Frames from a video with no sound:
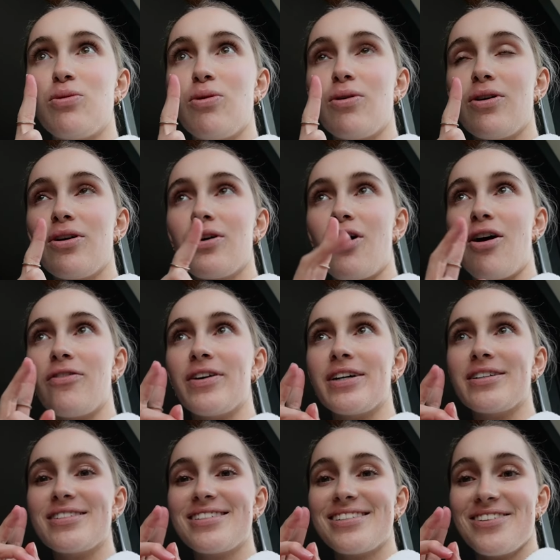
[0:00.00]
walk,
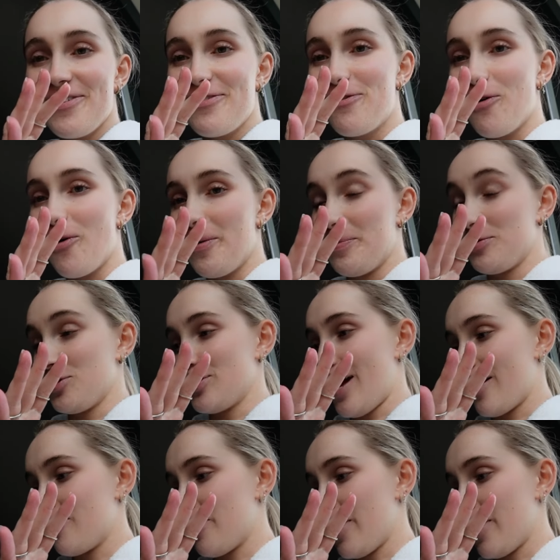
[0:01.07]
coffees, four episodes of Outer